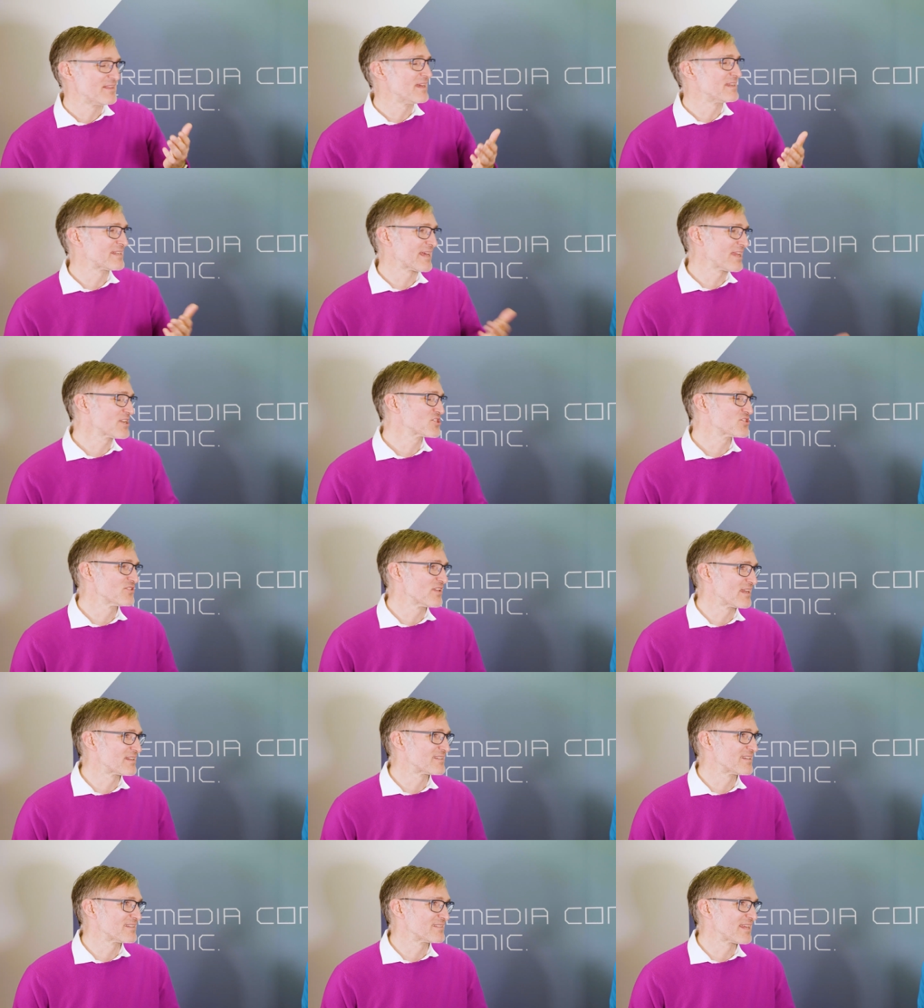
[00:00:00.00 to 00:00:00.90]
the attention
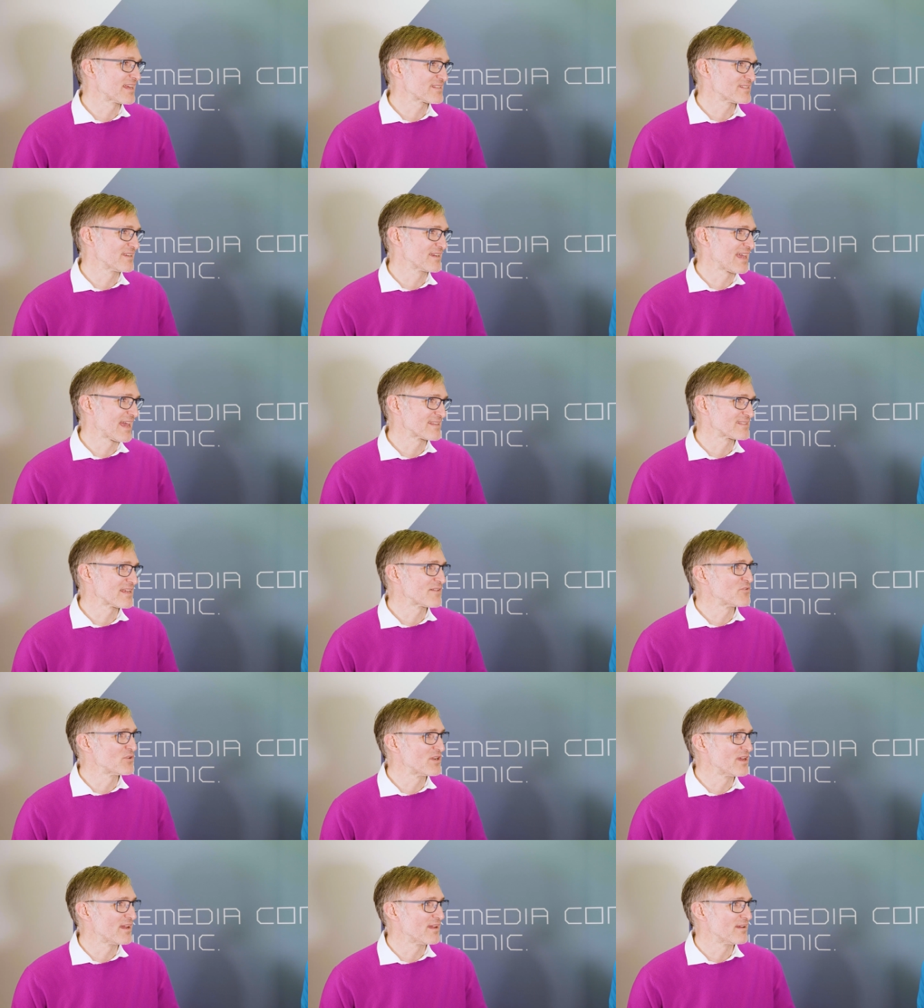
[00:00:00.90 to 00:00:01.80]
that Tesla gets
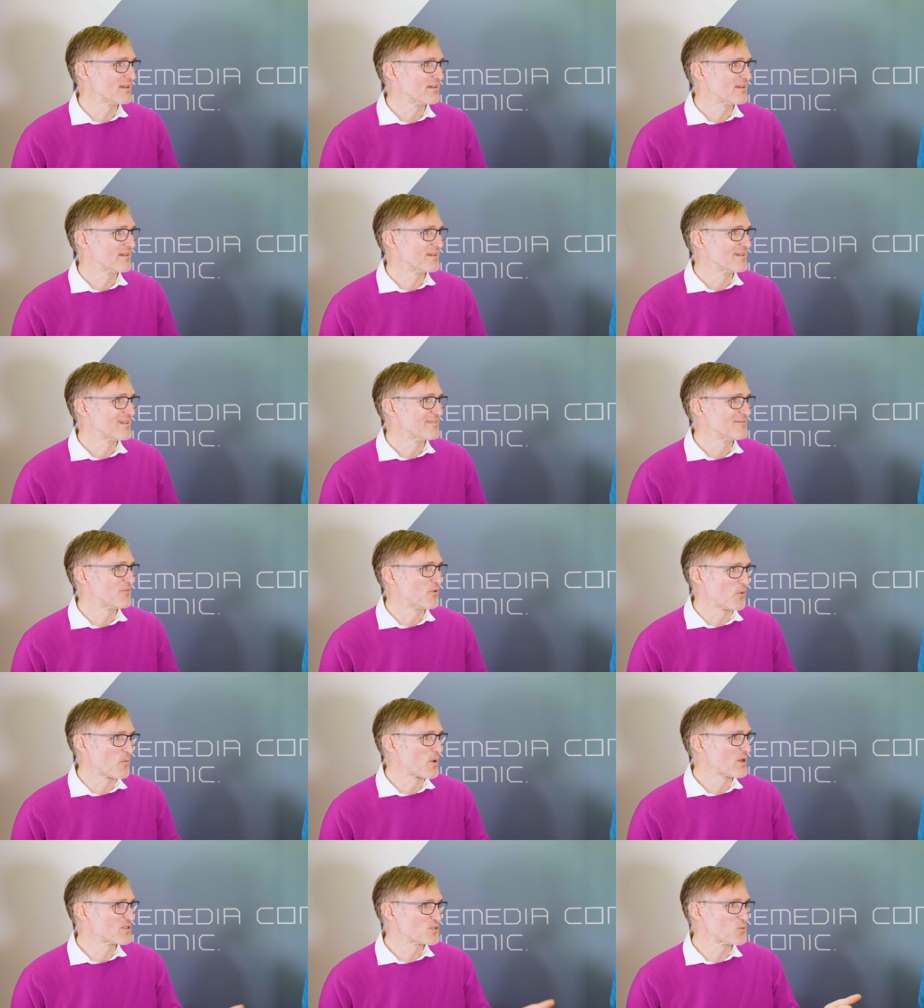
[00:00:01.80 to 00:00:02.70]
every day yeah.
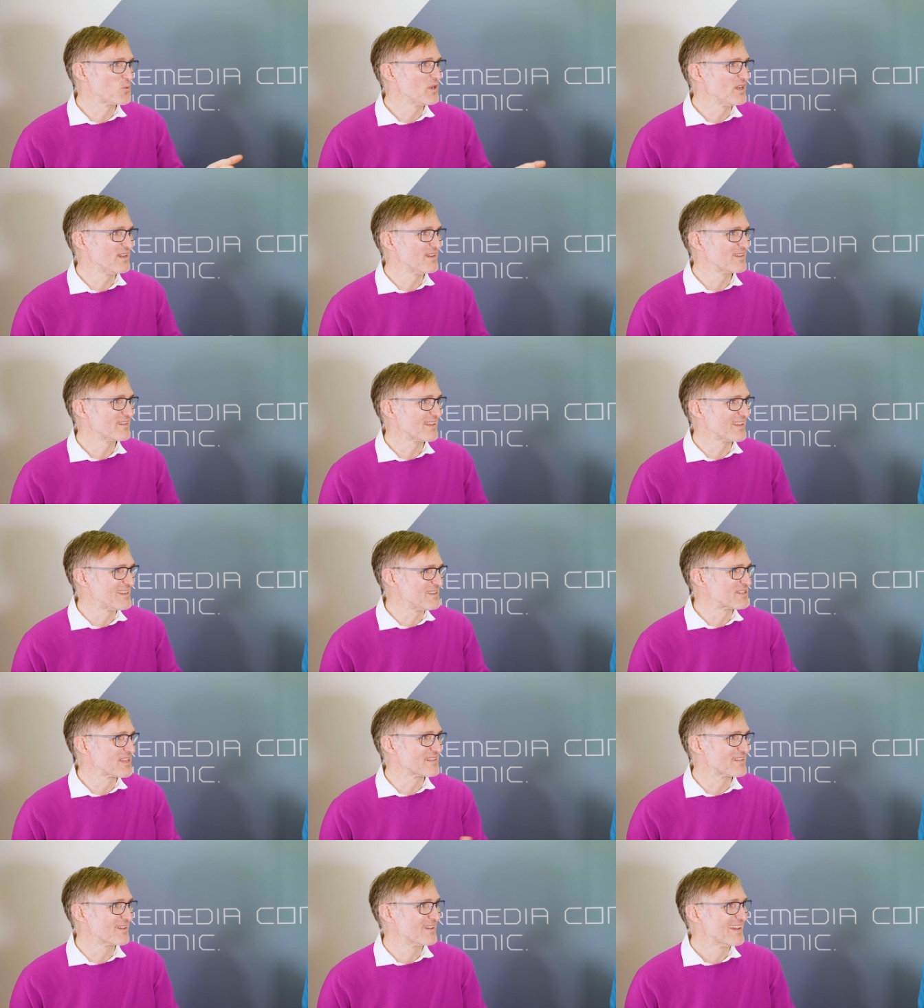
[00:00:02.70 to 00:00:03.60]
for one tweet yeah.
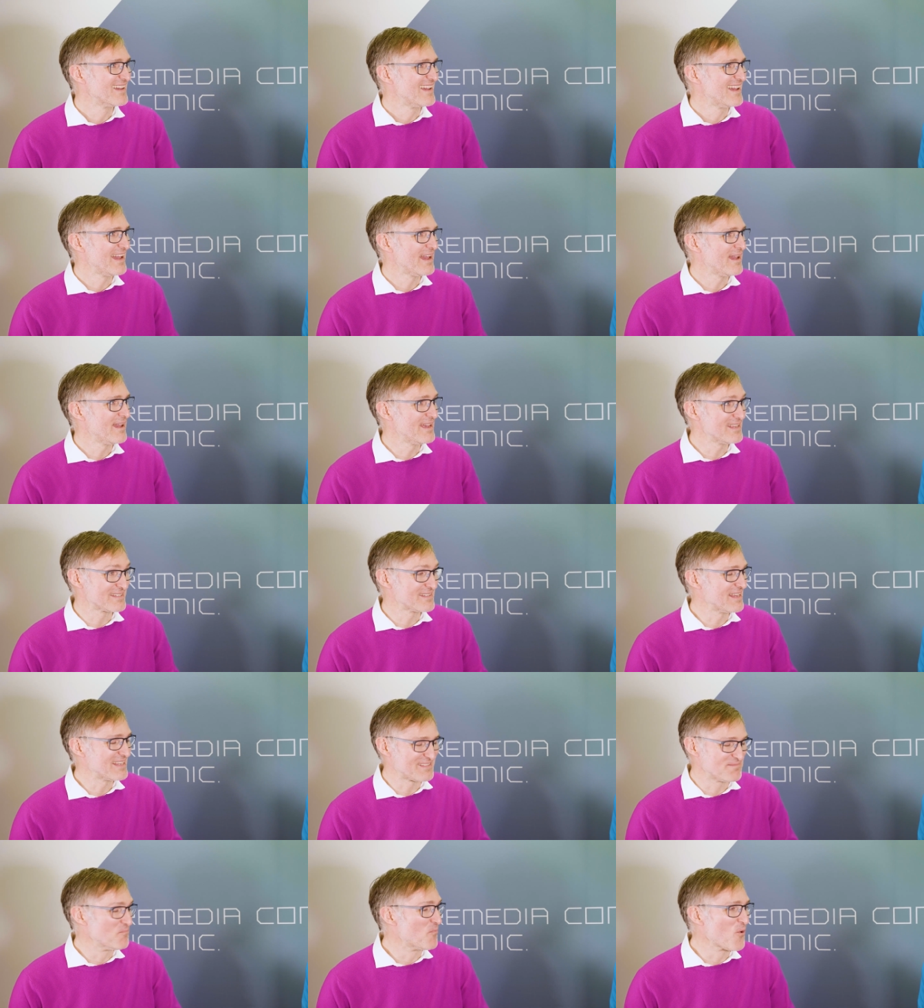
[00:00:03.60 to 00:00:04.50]
you yeah. is,
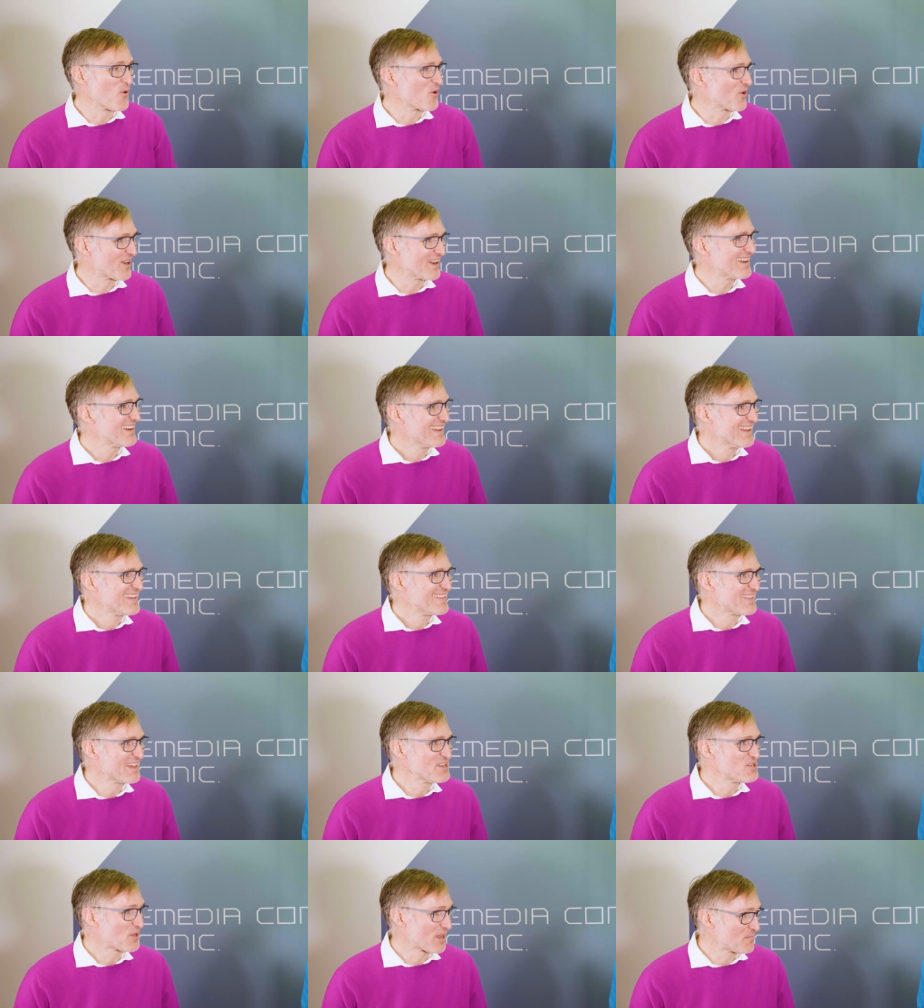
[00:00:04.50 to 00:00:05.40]
is more
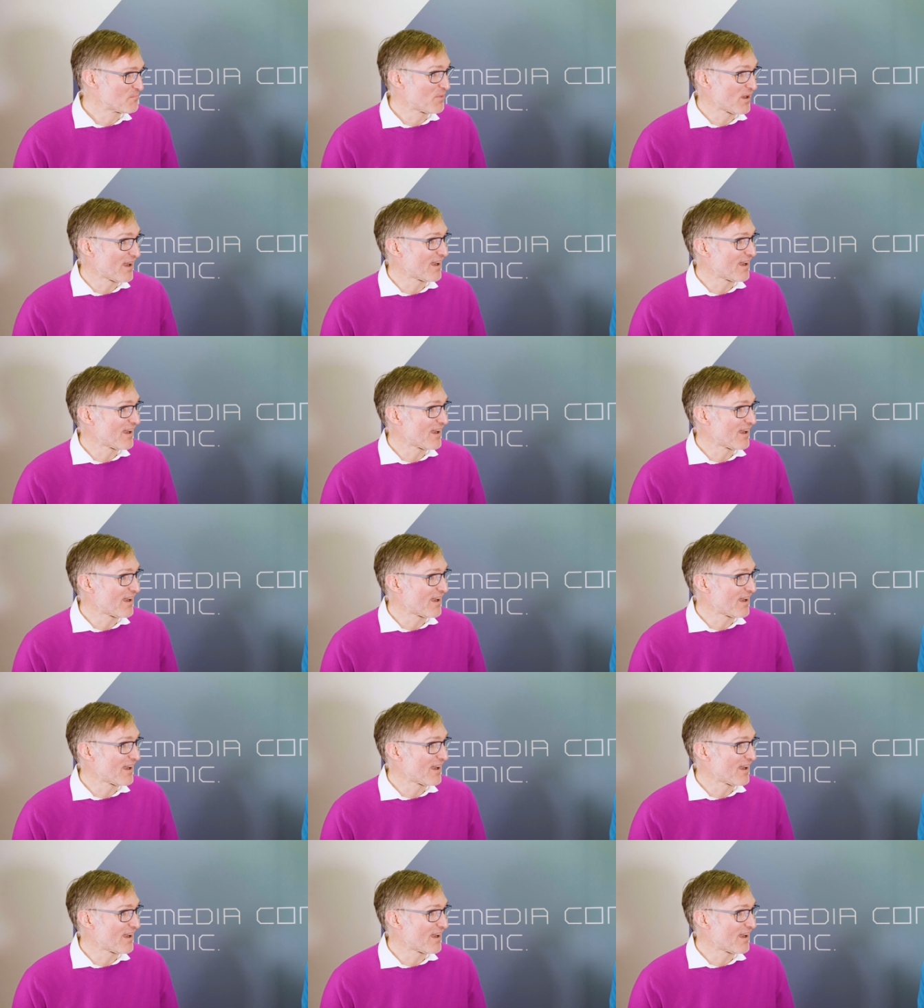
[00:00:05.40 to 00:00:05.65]
than you can